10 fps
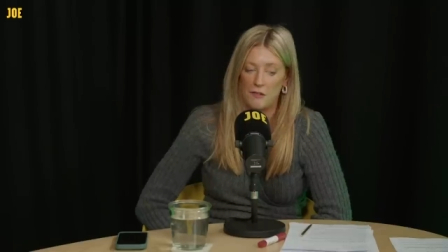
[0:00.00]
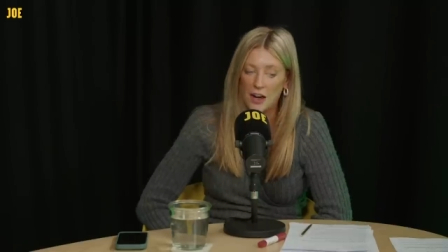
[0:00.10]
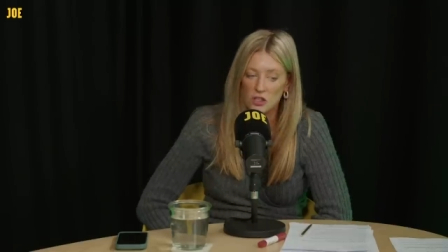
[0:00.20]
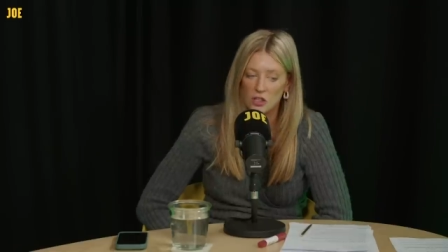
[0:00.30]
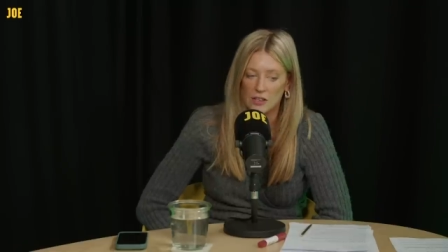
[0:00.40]
are
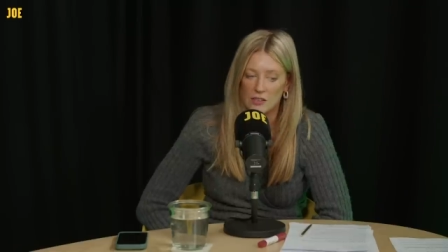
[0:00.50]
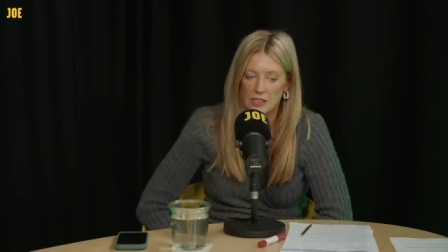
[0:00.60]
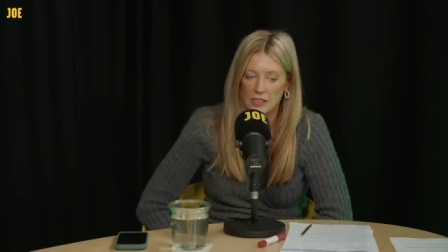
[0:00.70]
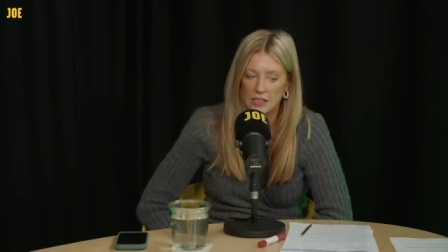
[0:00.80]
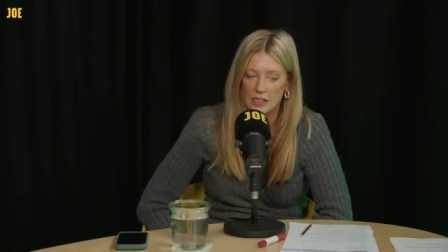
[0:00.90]

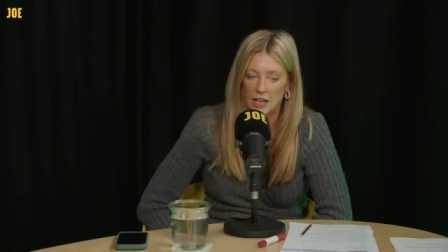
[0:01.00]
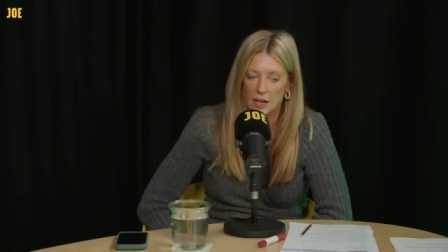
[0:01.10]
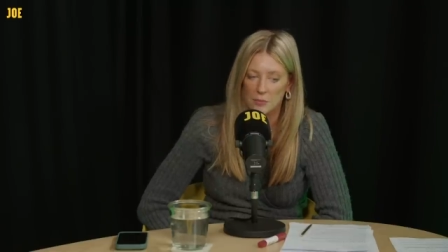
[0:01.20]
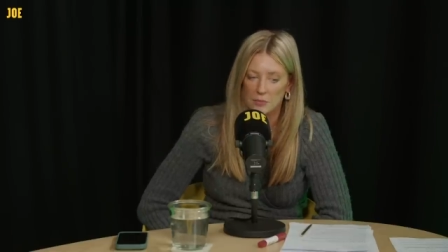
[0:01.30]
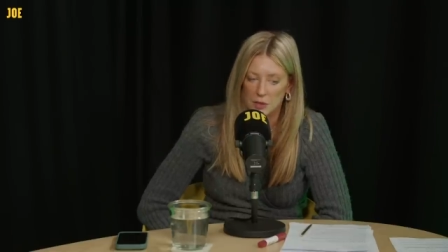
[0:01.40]
factions that
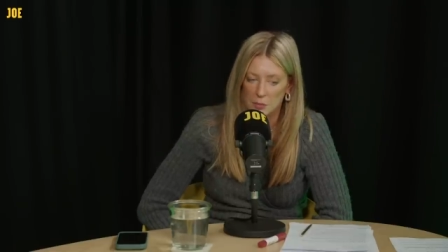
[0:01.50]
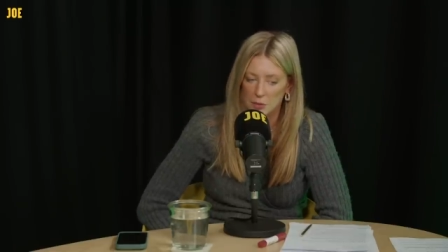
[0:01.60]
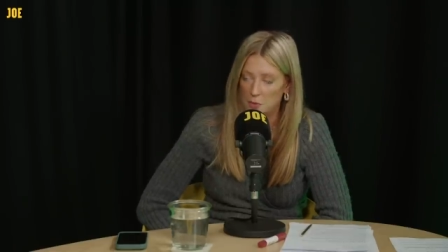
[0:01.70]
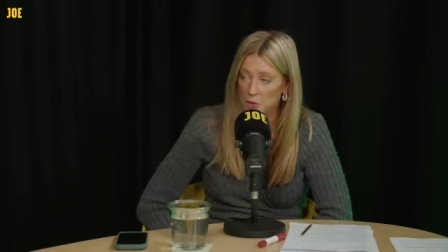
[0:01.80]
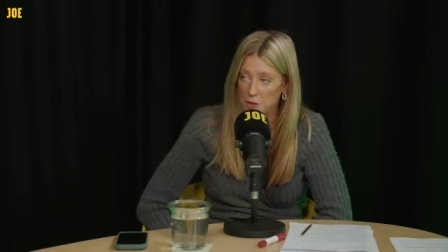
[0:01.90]

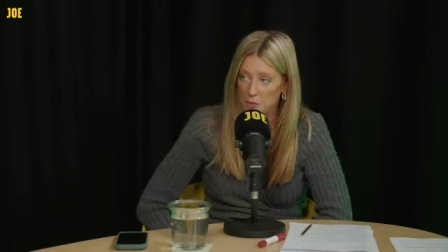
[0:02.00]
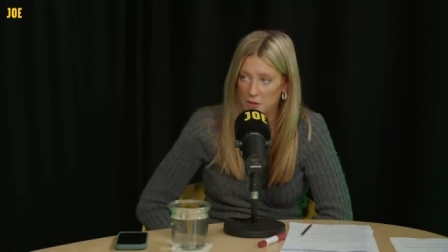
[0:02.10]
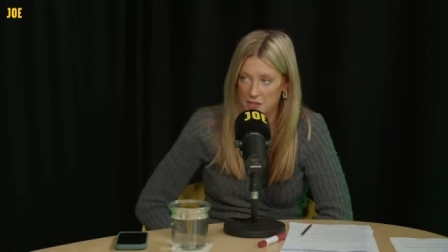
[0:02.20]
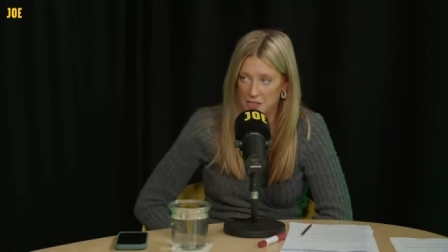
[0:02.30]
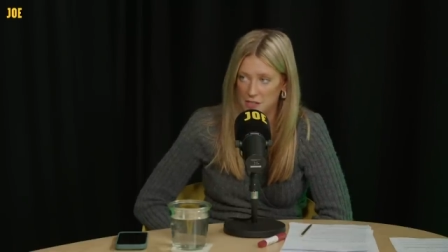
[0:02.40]
the body
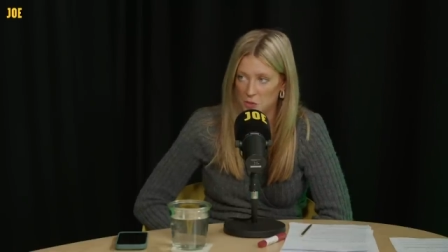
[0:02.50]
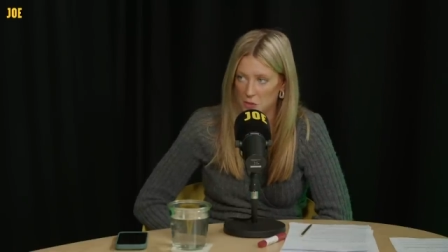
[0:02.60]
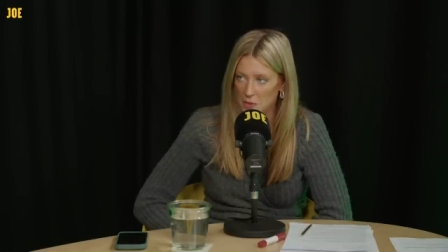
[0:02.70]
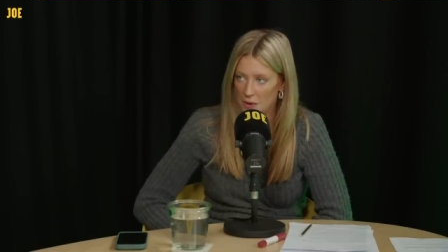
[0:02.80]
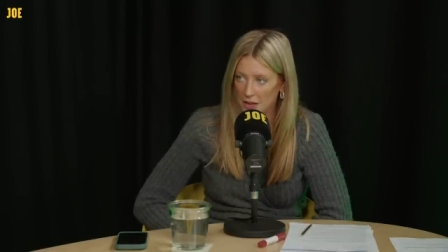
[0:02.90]
politic is
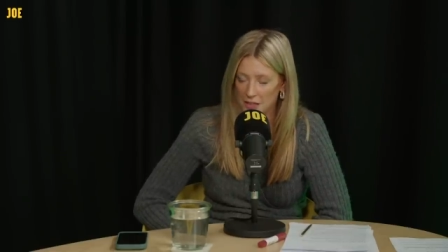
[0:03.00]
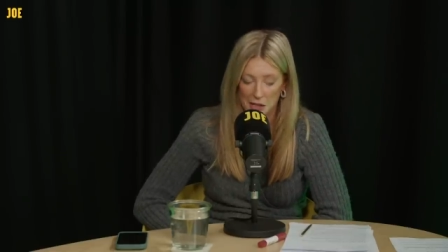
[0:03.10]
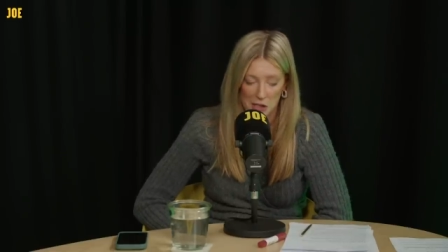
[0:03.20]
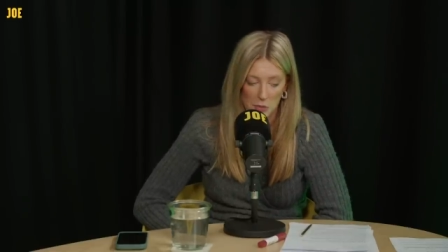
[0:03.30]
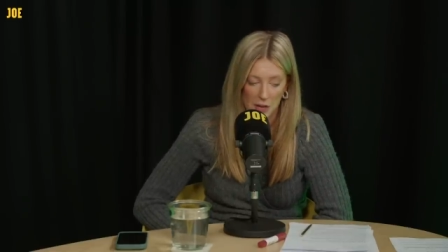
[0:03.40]
talking about at
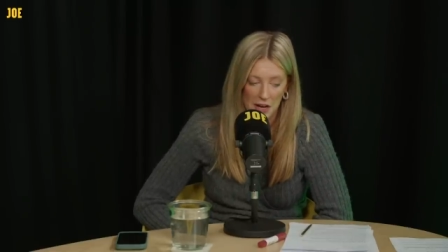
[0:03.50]
large,